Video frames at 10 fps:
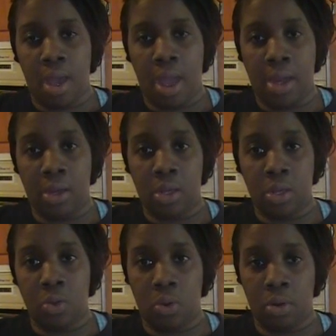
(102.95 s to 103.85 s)
and
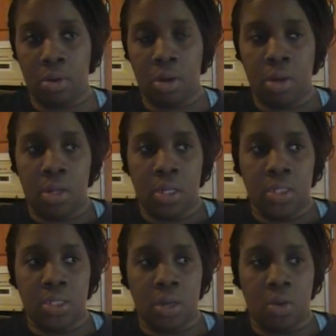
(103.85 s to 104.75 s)
cure.
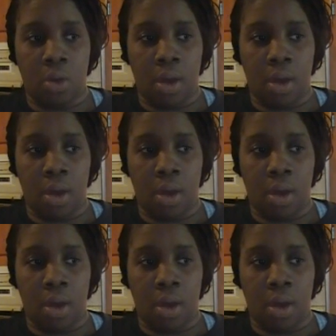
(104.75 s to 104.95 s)
So